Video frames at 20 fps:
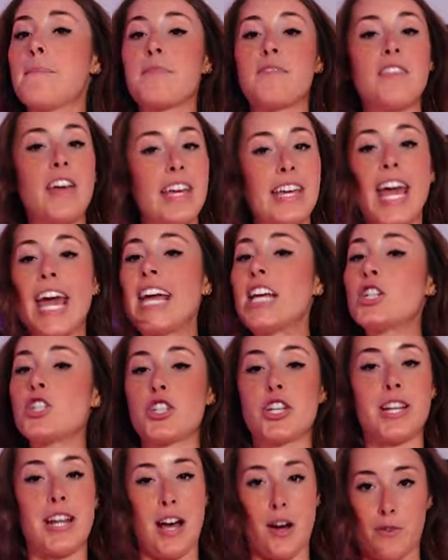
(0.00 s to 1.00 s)

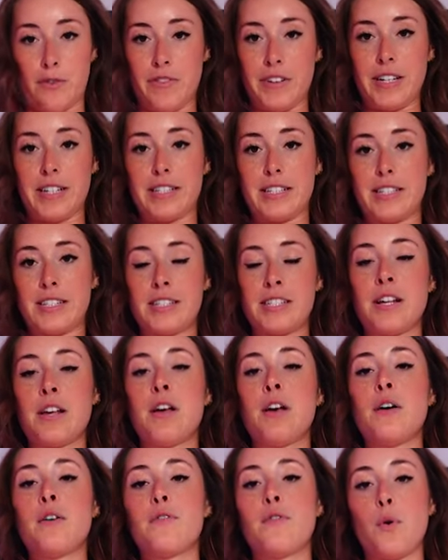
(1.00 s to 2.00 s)
vacation outfits
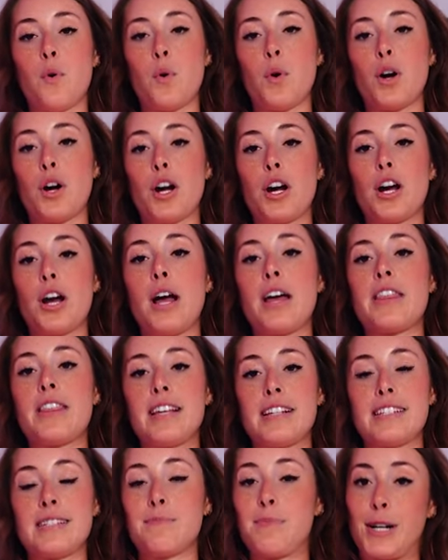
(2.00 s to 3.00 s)
for
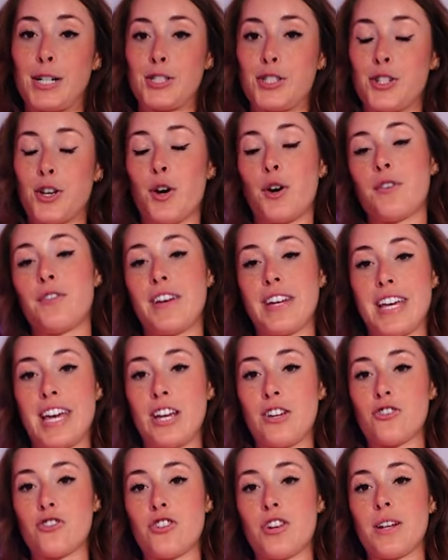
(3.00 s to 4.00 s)
this Mexico
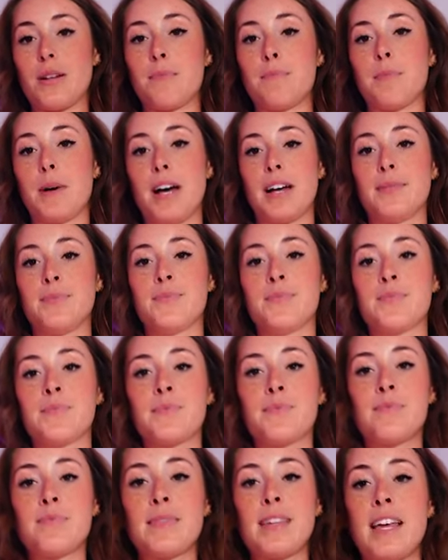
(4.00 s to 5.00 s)
vacation. But
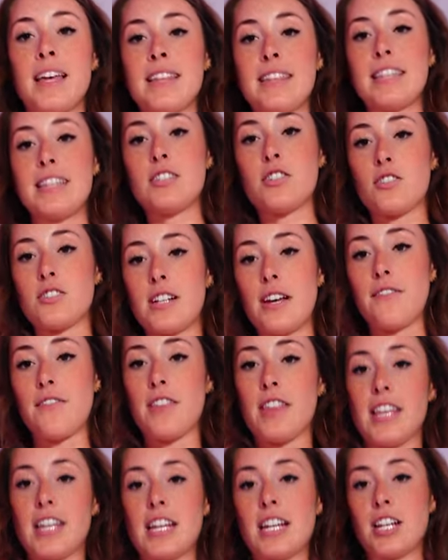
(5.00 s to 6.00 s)
these are
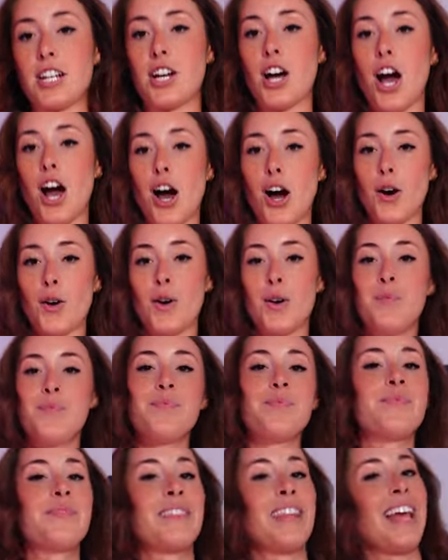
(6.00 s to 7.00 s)
definitely gonna
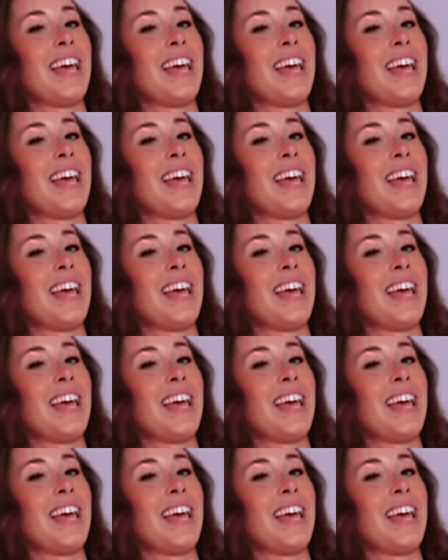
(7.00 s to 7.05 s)
go.